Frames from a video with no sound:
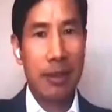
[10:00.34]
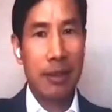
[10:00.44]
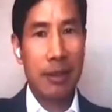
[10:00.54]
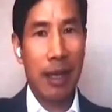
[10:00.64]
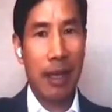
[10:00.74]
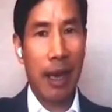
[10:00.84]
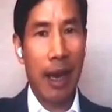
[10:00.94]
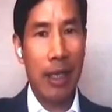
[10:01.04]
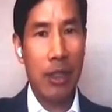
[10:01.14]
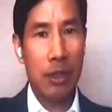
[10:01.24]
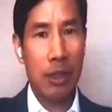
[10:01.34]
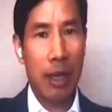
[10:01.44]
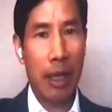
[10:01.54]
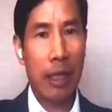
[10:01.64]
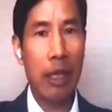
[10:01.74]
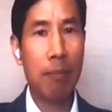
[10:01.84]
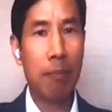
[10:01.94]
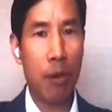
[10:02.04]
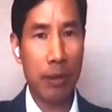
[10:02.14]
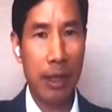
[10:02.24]
China has, at any
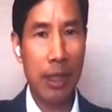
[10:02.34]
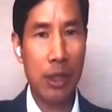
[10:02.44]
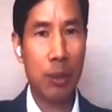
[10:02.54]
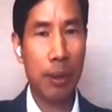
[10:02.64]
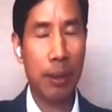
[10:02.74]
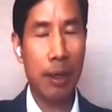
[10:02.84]
point in history,